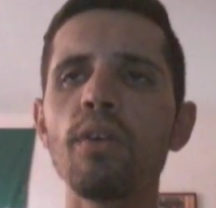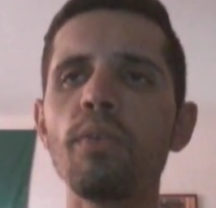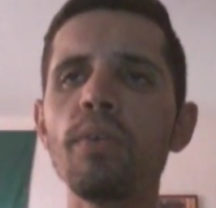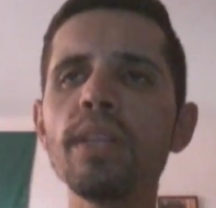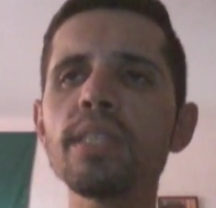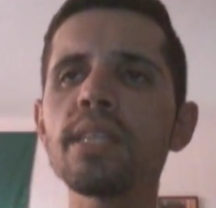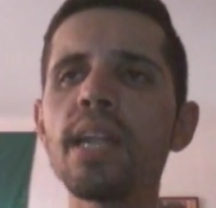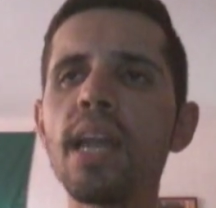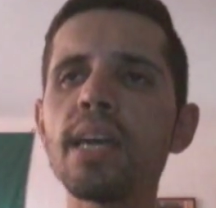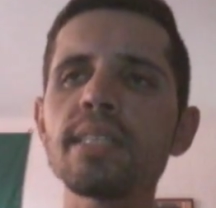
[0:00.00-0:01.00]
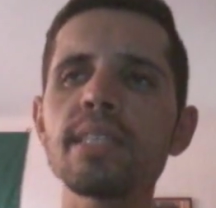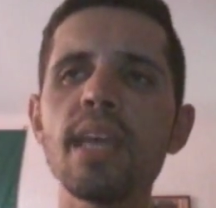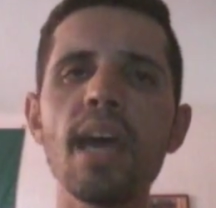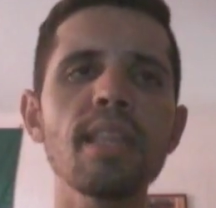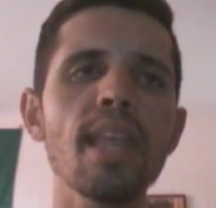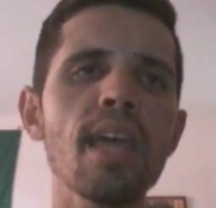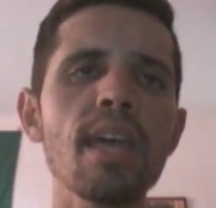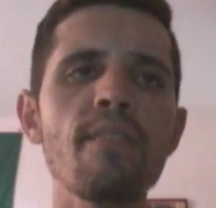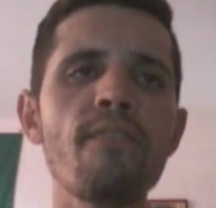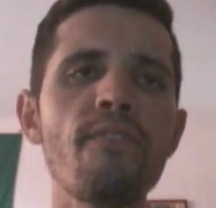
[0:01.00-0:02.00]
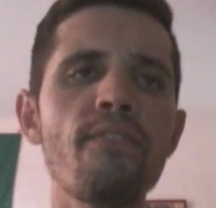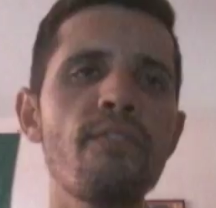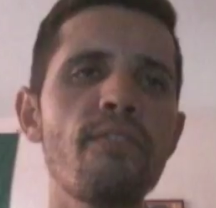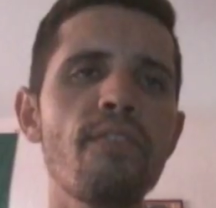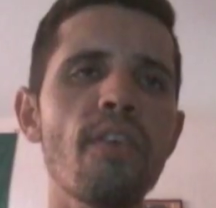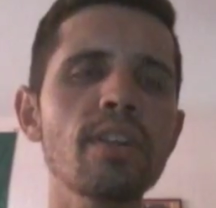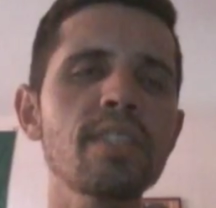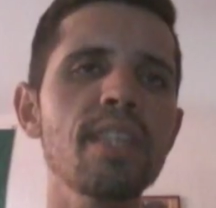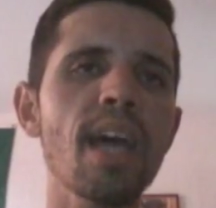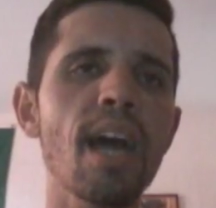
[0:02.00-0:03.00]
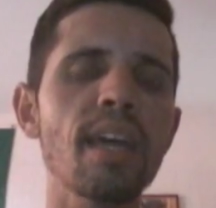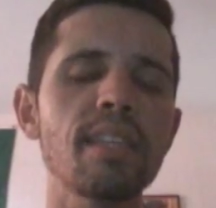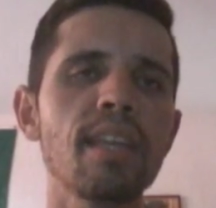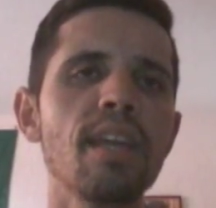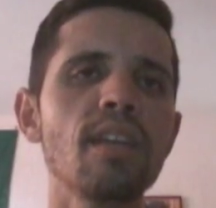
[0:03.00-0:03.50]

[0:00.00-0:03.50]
with less than a fortnight